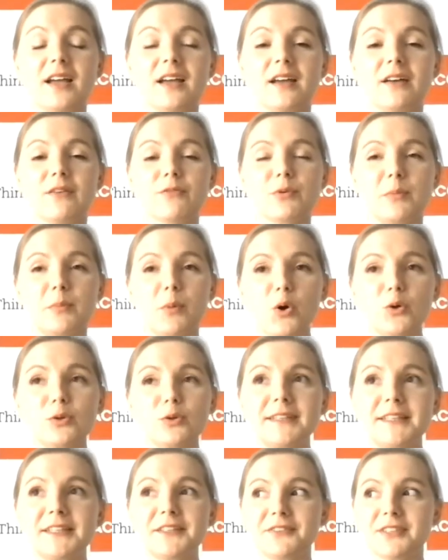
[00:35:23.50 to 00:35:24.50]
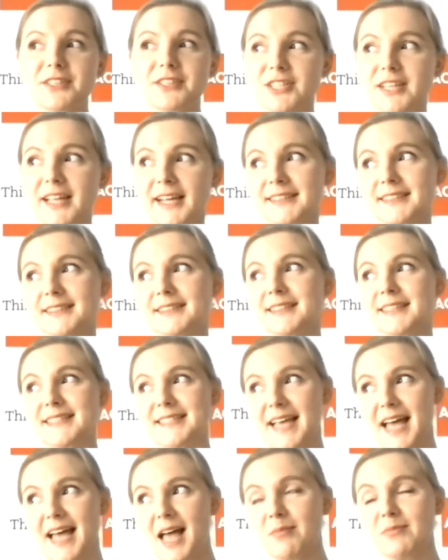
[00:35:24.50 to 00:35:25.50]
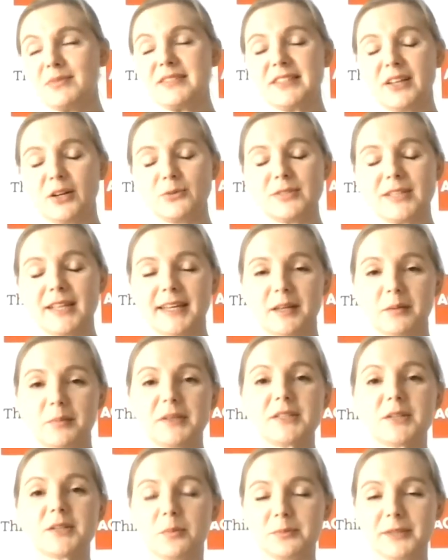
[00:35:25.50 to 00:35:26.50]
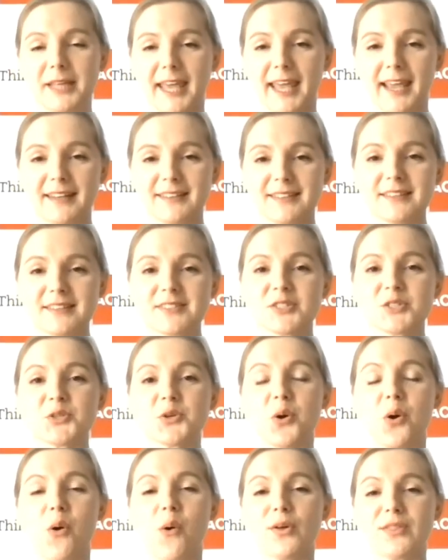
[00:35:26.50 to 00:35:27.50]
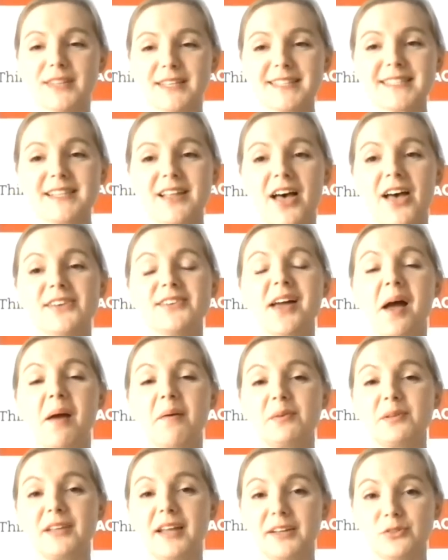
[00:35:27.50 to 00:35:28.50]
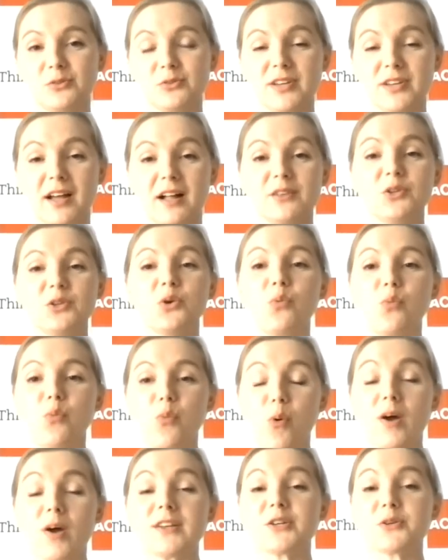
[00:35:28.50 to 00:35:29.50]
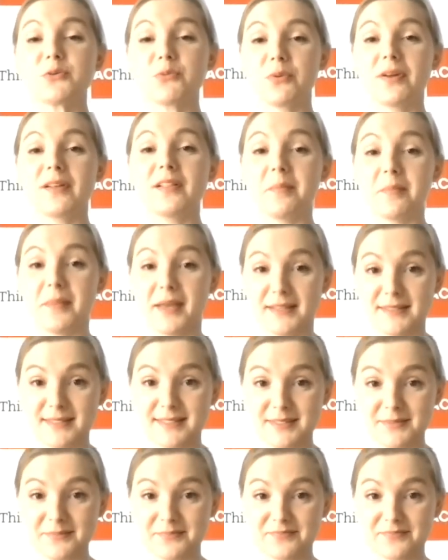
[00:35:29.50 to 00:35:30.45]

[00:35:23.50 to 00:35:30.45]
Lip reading: Remotely invigilated exams sounds like a bit complicated, so on this slide I would like to tell you what it really means.